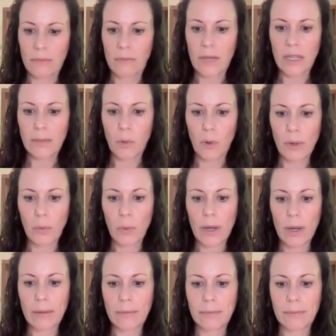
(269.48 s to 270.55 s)
That's point
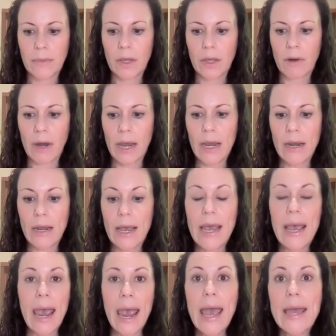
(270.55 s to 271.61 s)
1, right?
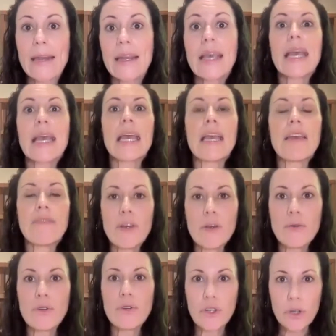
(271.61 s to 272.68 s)
And if
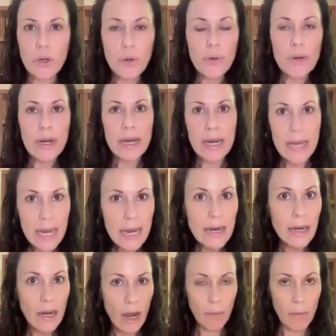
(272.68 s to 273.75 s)
you do need a
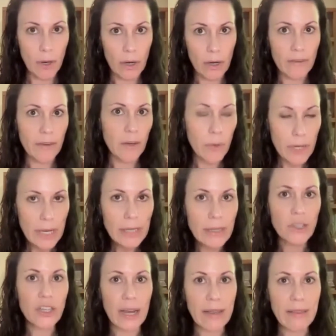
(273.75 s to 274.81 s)
number, if you need to
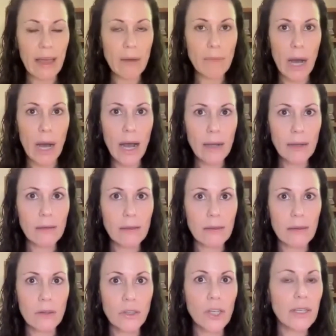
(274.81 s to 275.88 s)
check that box,
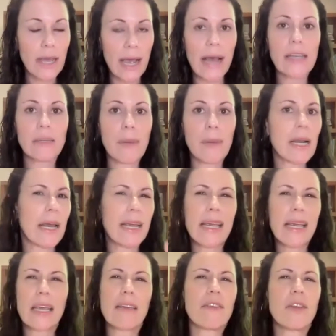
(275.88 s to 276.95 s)
just ask me and I
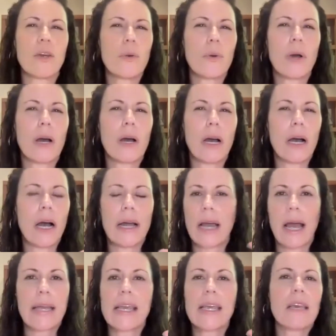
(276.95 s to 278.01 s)
can give you a
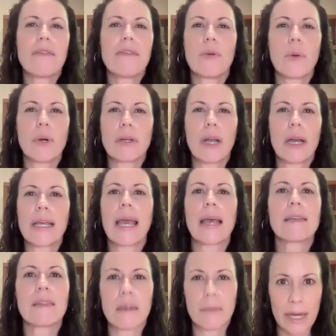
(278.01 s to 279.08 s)

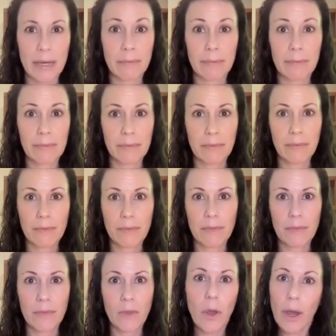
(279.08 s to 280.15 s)
guesstimate.
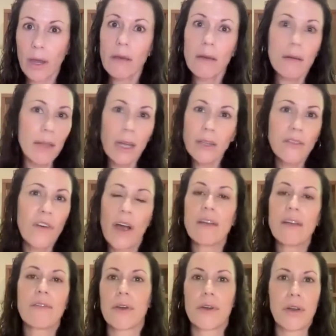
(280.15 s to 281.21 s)
Okay, that's fine
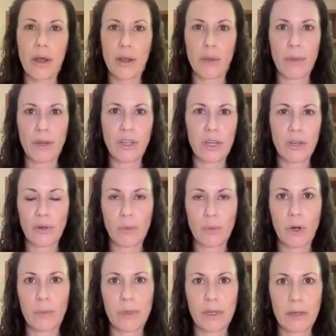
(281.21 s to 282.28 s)
for your documentation
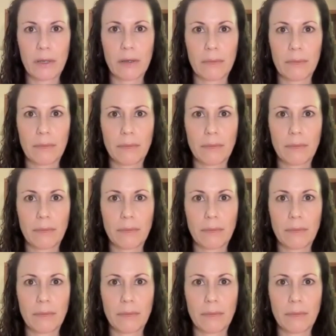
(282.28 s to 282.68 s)
purposes.